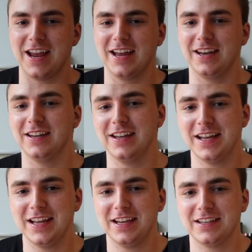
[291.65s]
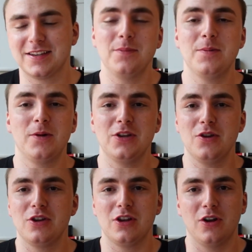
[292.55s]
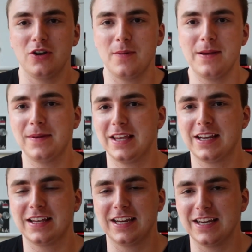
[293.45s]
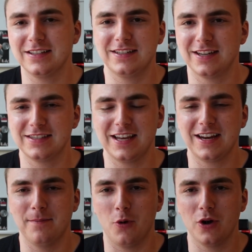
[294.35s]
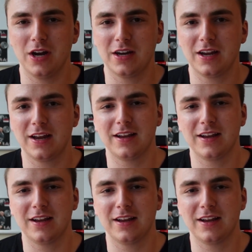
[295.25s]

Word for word: And some people, you, you know, you might be thinking like, doesn't that get boring?